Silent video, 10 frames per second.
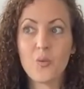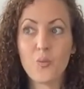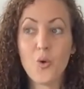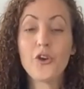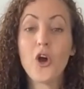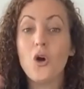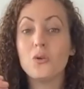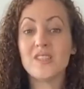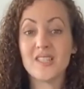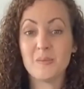what
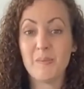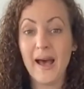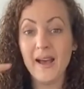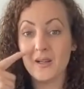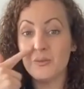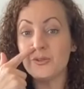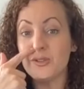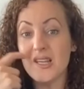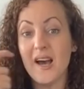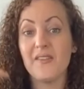holds us back? We'll
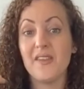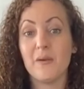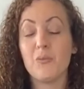start there.